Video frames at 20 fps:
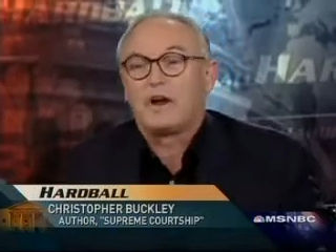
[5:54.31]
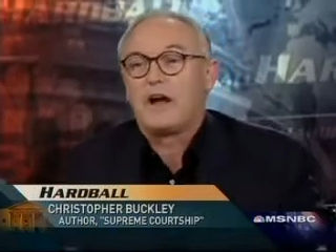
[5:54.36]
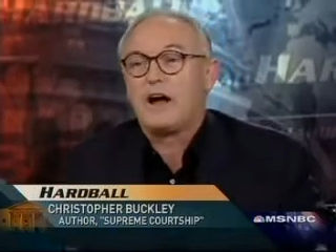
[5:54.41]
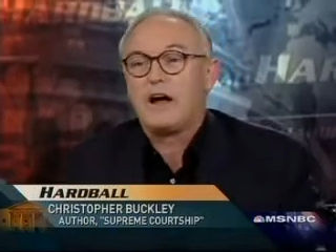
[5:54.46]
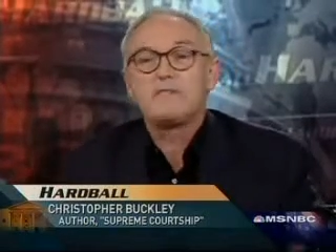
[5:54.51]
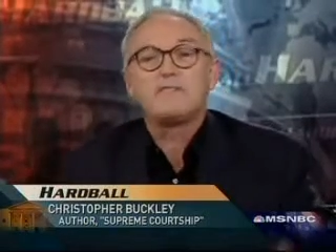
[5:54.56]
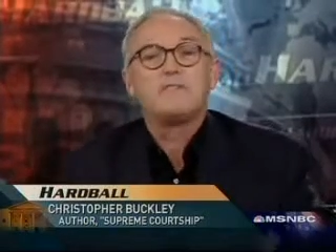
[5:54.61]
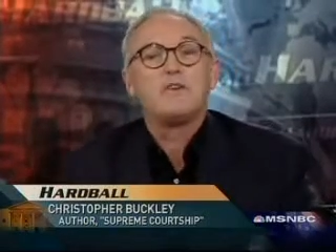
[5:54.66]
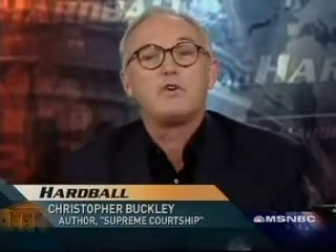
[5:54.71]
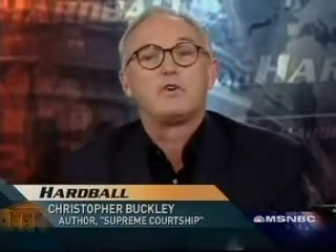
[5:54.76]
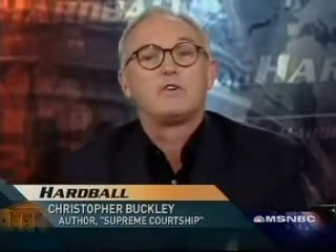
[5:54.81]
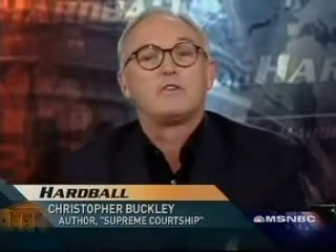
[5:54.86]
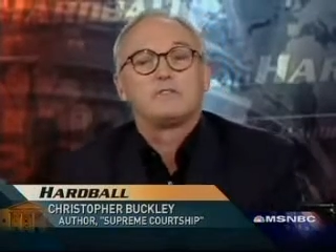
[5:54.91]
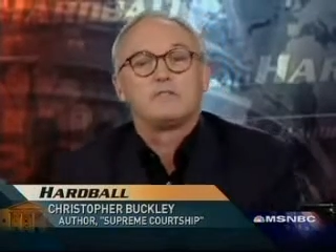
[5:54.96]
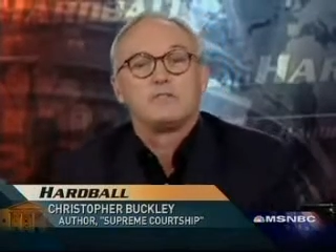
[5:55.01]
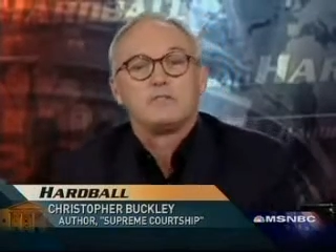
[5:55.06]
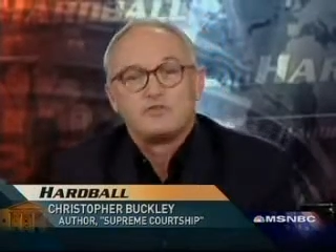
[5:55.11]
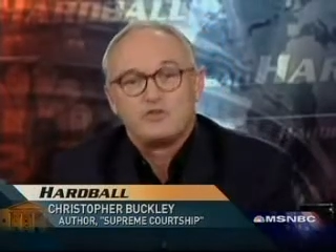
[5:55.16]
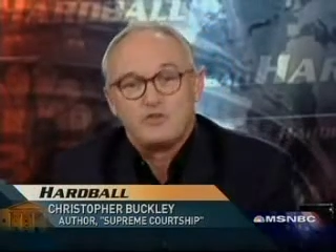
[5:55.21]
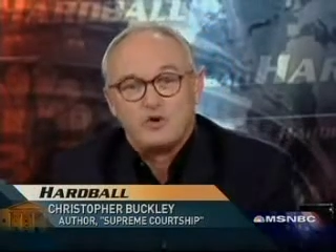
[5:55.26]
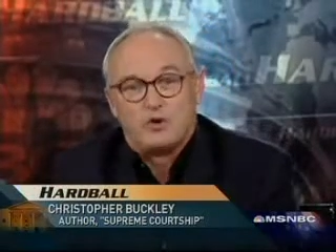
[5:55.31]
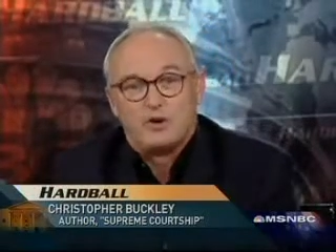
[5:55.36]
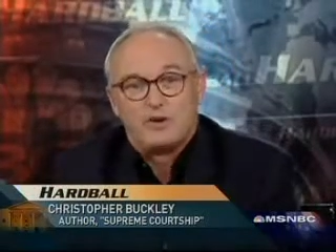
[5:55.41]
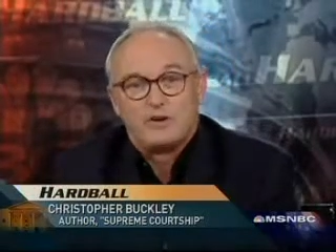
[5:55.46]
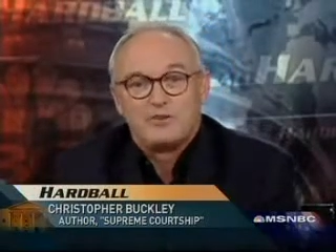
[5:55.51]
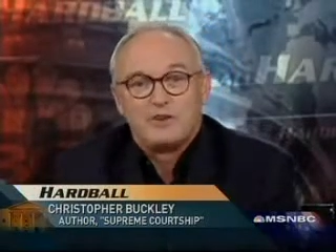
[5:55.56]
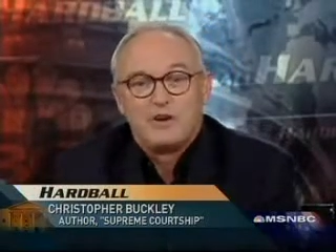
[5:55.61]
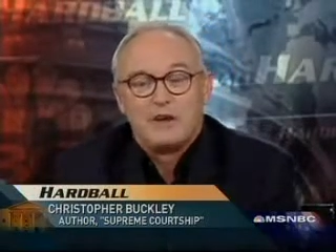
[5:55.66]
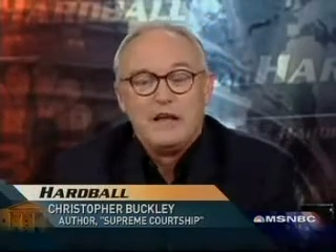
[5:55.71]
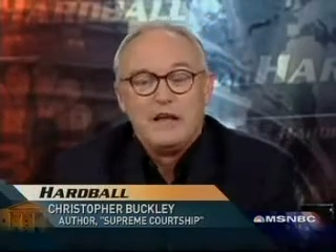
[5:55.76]
Look, I voted for
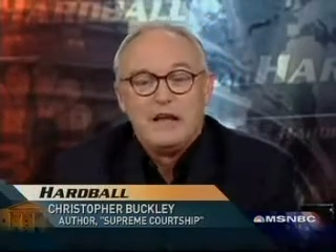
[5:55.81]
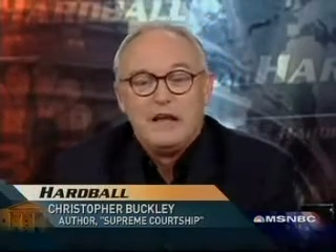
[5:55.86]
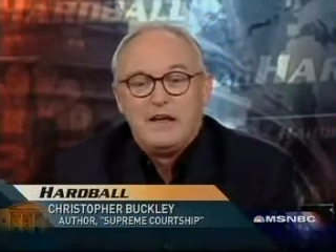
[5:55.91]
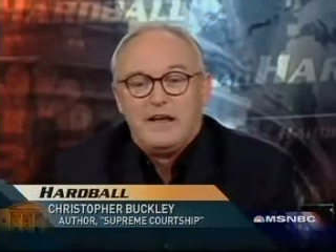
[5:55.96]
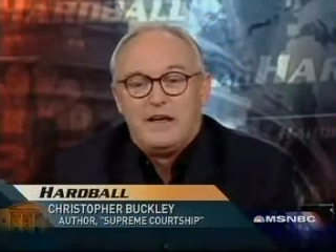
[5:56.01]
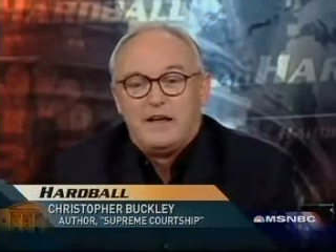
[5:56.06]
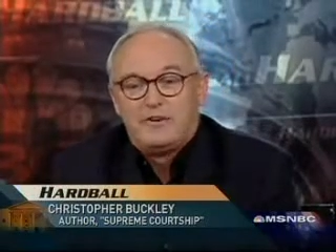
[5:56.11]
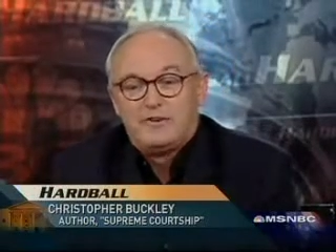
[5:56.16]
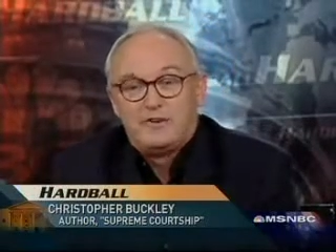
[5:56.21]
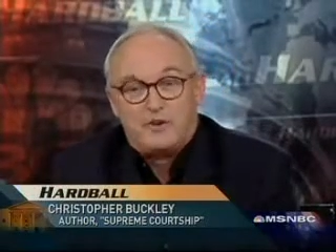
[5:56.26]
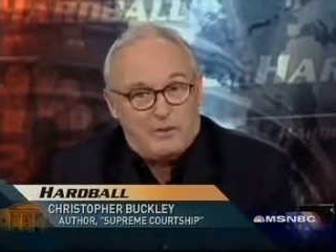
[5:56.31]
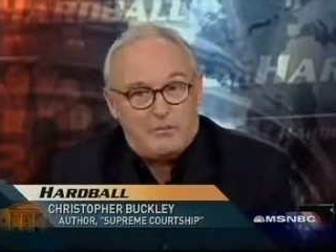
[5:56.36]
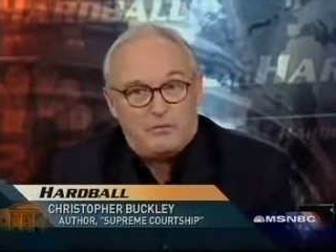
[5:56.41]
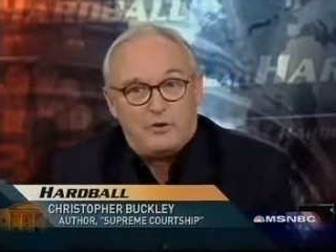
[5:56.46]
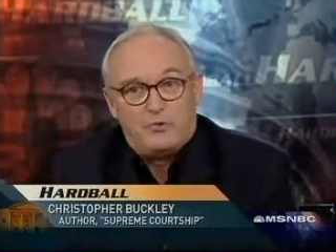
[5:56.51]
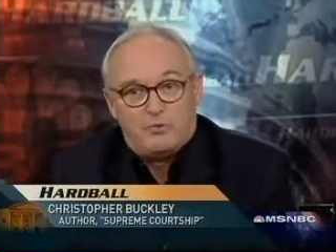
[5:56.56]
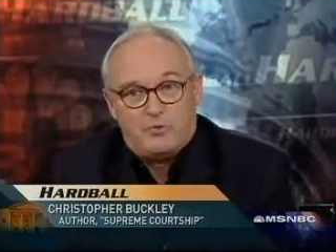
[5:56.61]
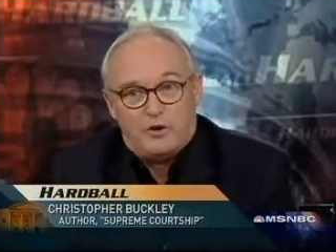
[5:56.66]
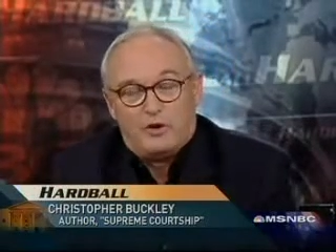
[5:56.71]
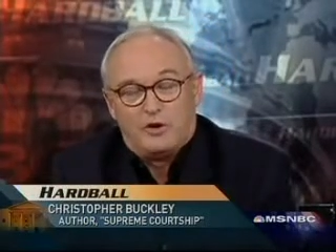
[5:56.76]
George W.